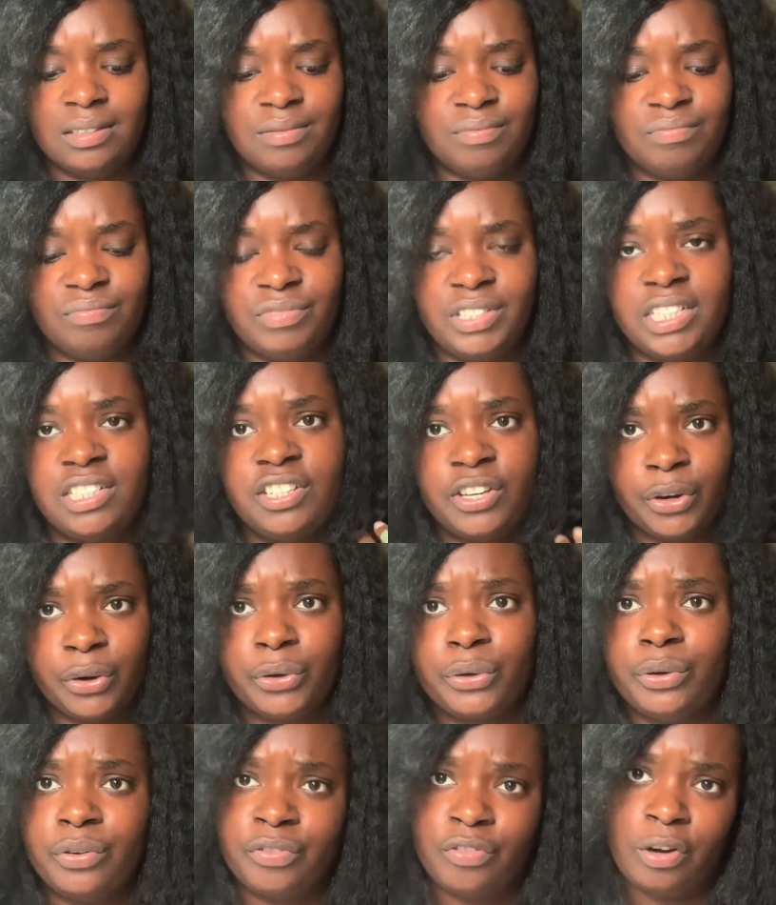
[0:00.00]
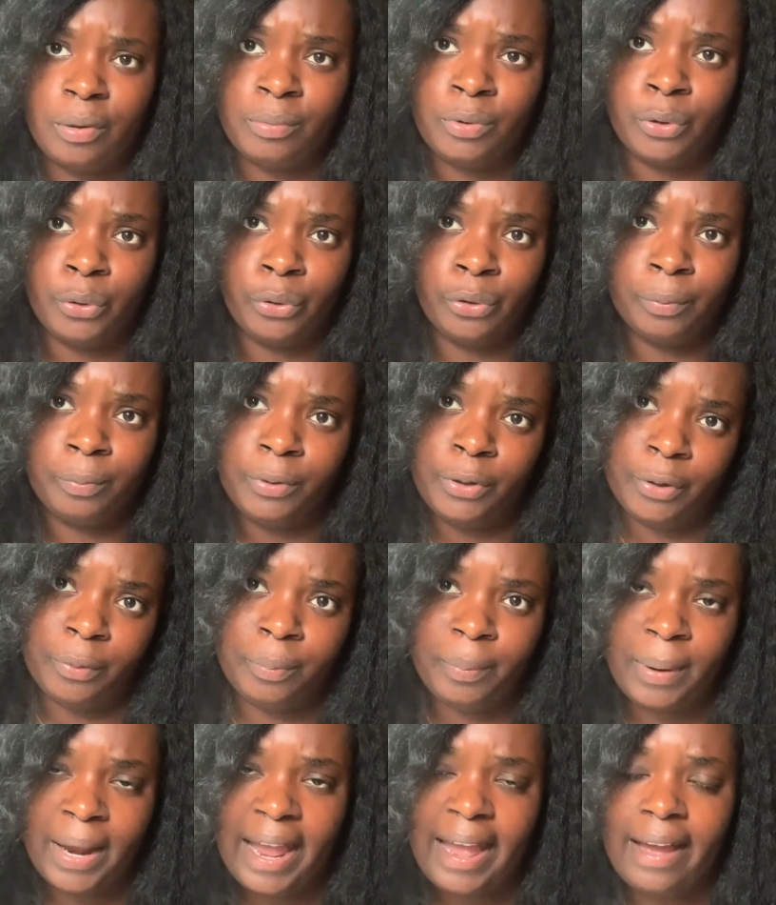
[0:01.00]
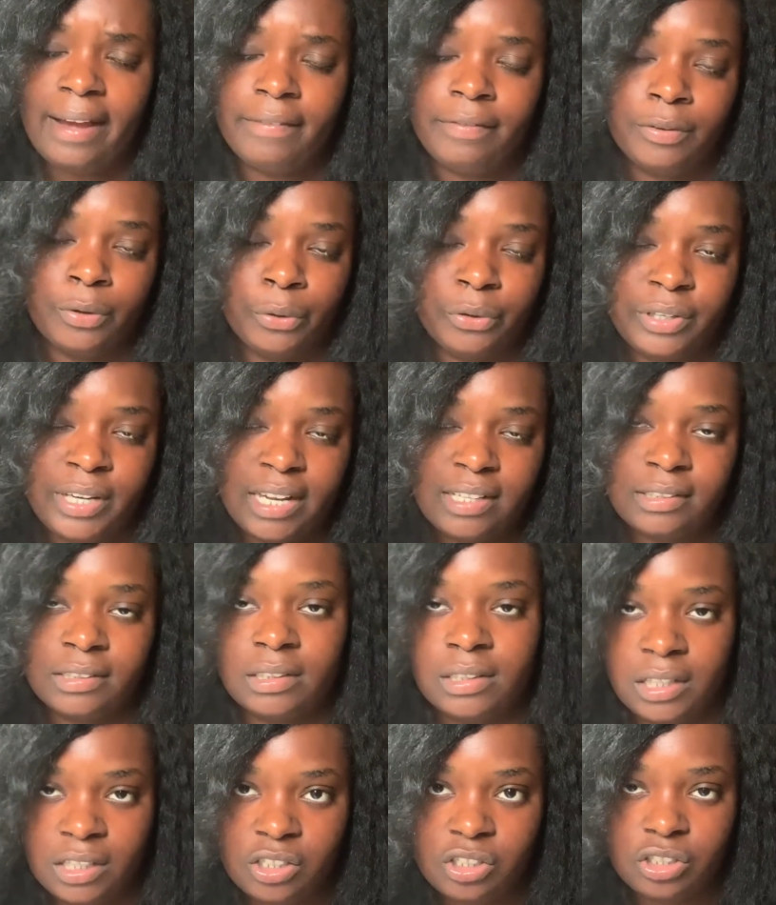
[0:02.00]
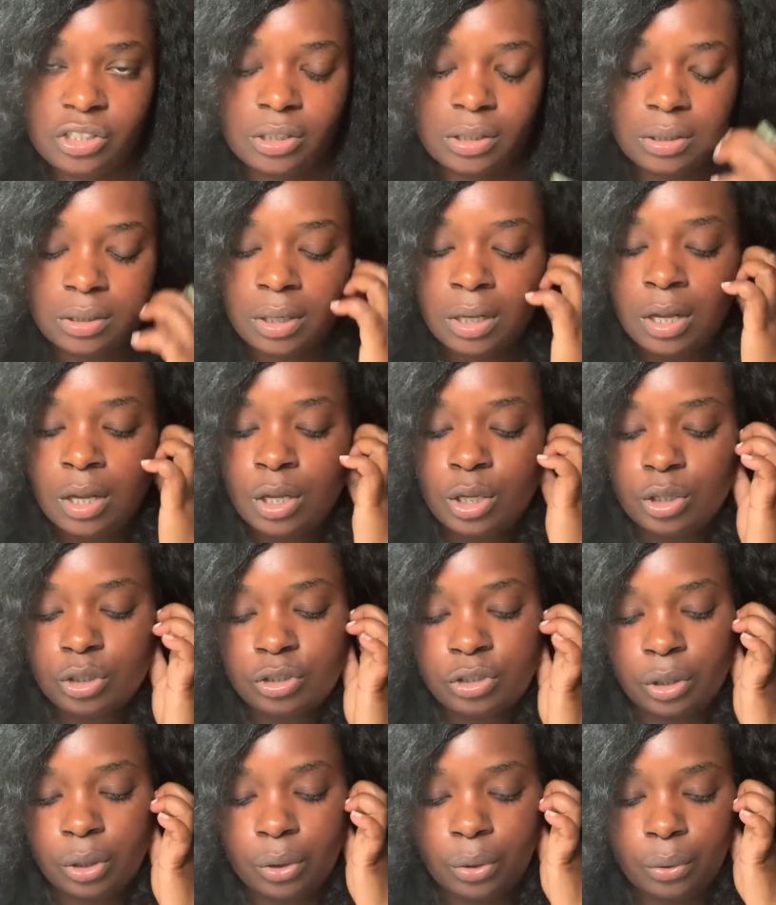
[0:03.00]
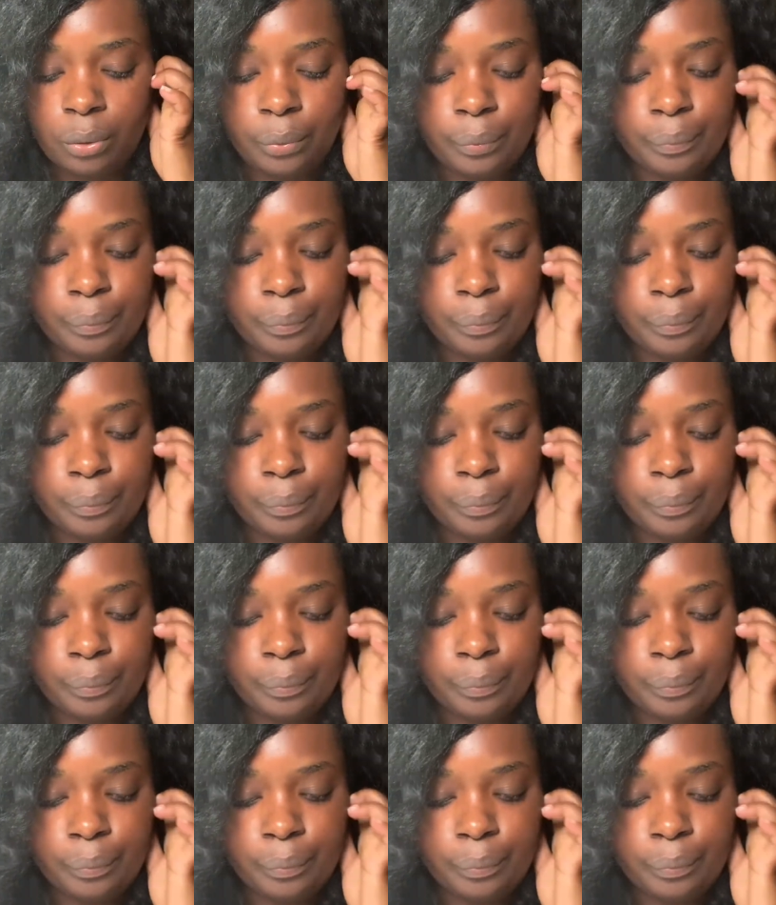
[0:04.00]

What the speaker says: deter you from your path, your destination. So